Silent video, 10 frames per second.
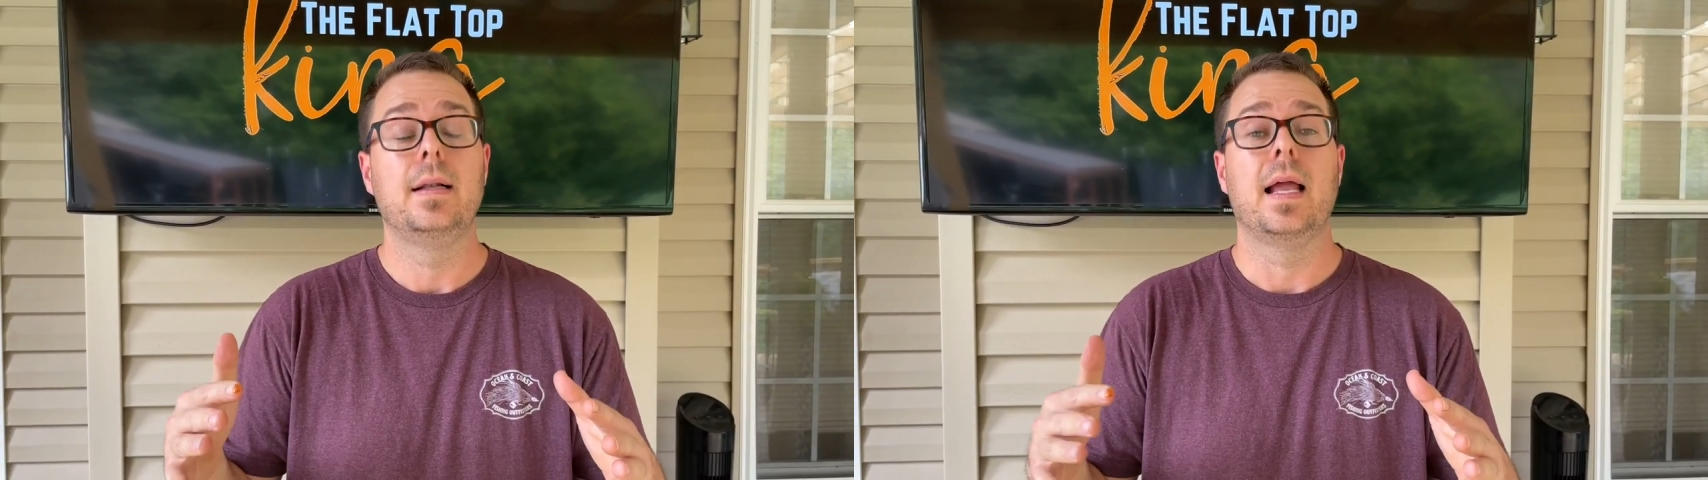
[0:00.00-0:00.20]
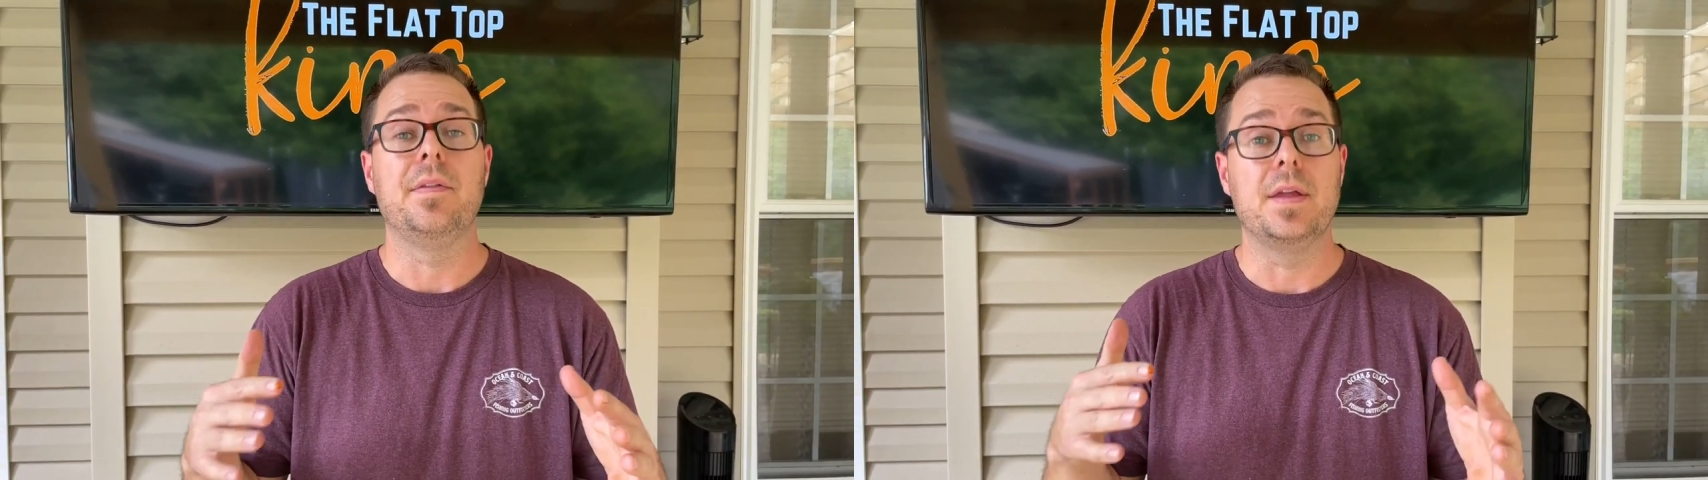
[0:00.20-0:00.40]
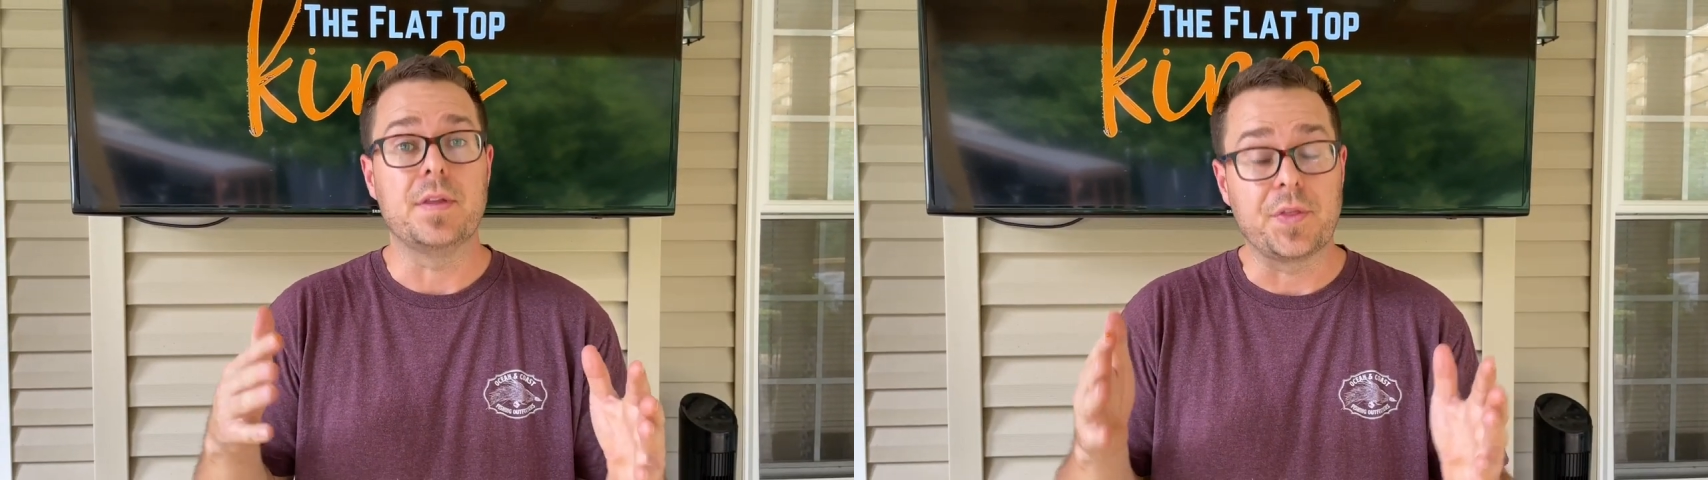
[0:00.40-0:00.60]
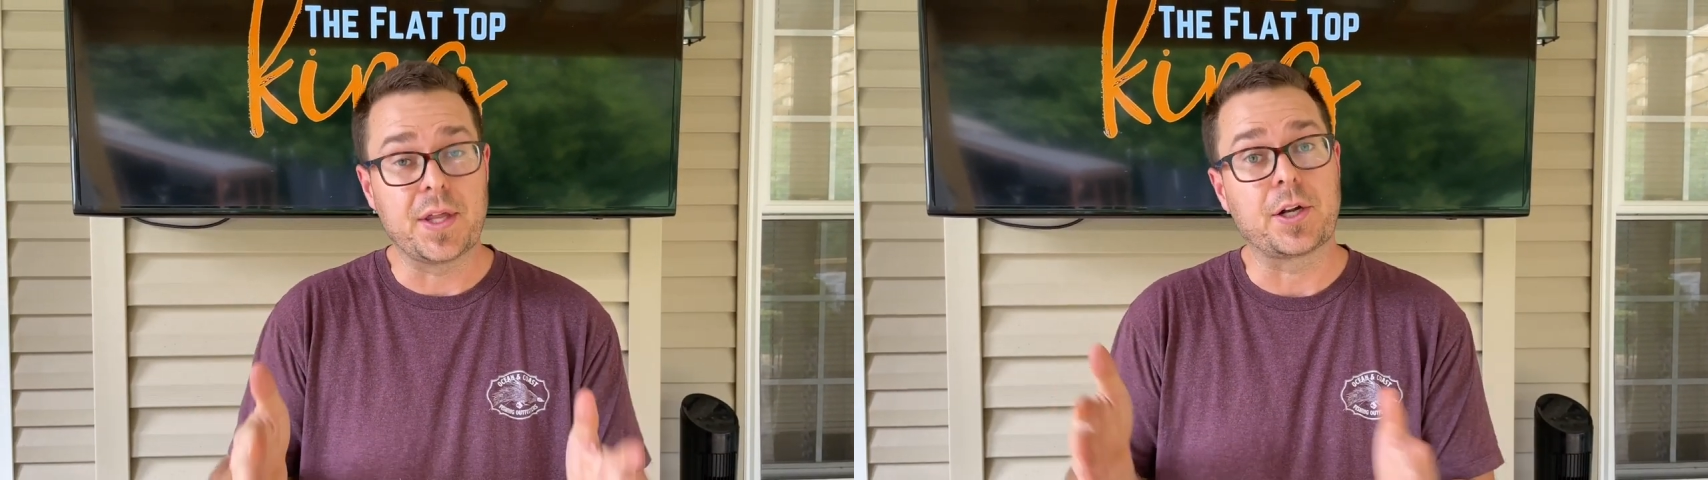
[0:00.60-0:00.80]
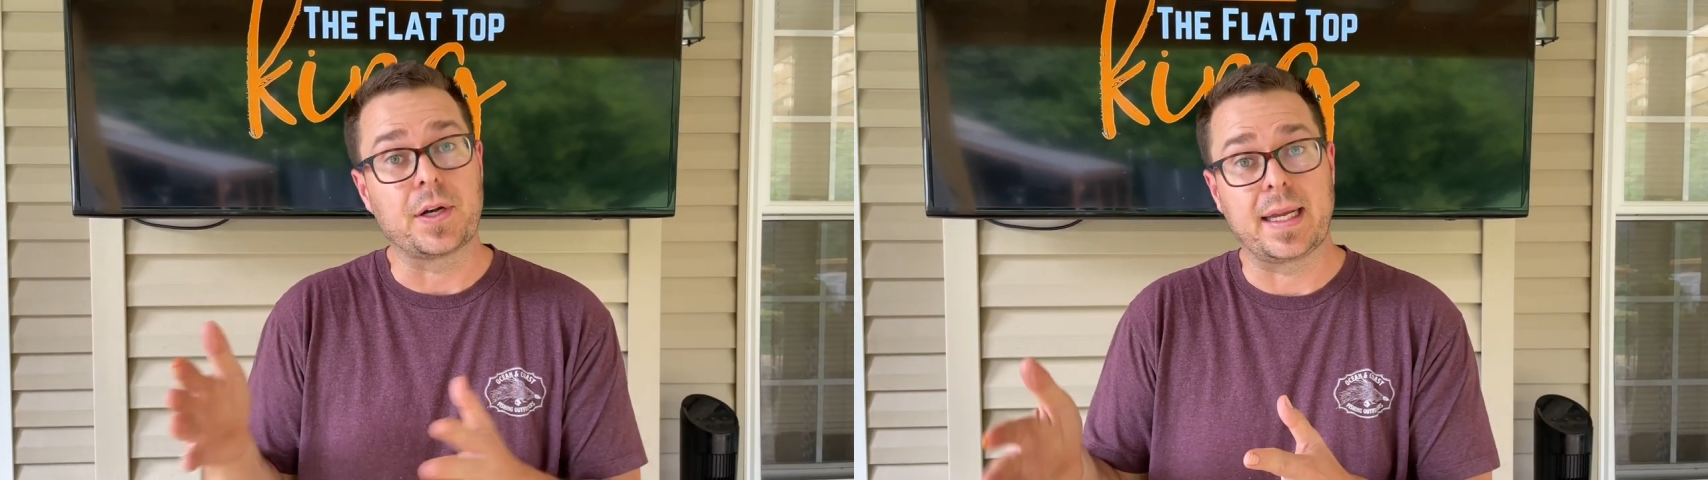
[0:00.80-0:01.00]
And then the
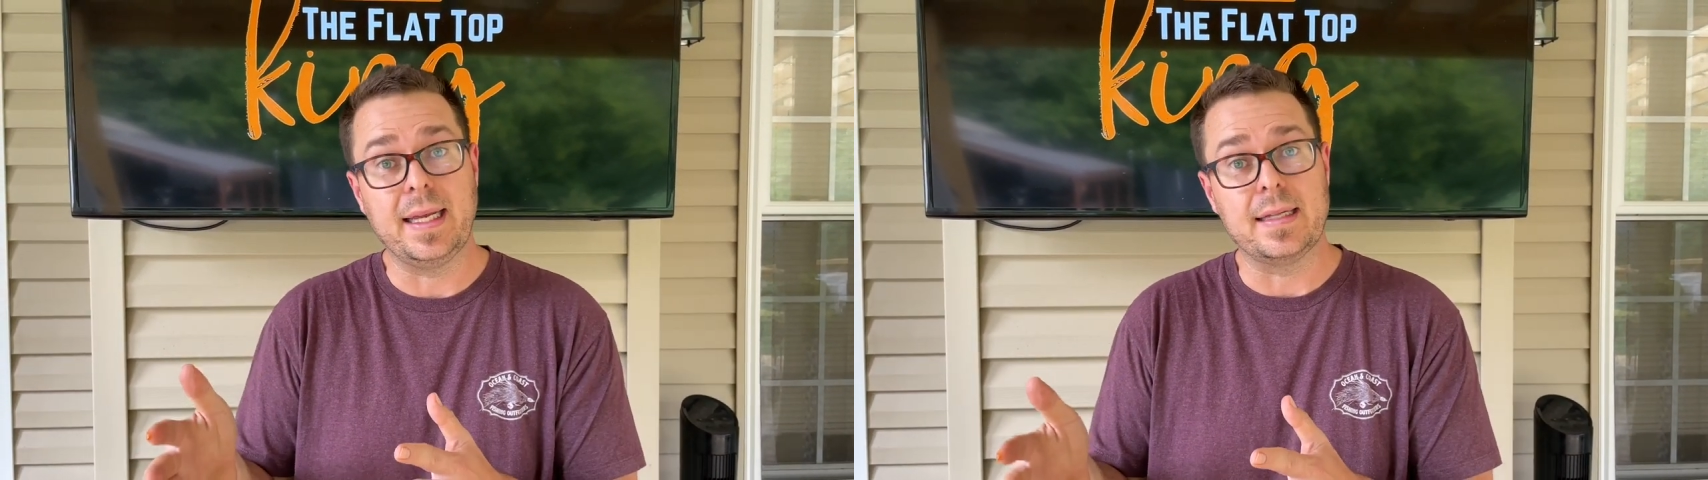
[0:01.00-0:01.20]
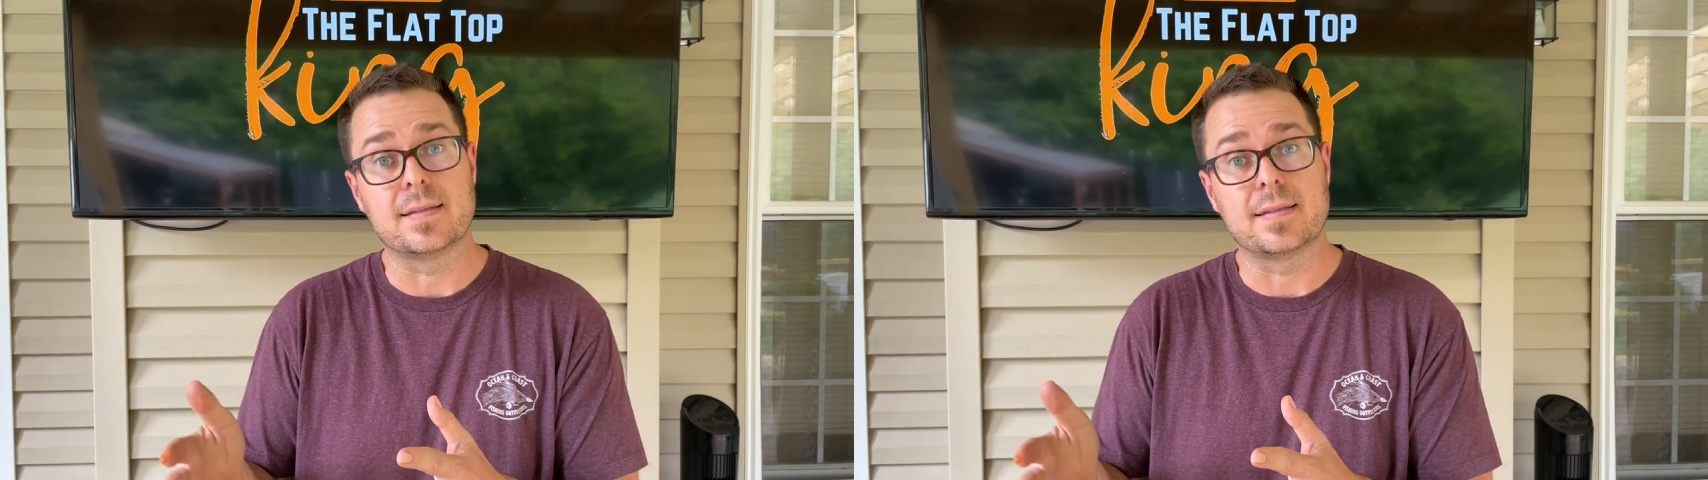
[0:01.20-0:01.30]
thicker it gets,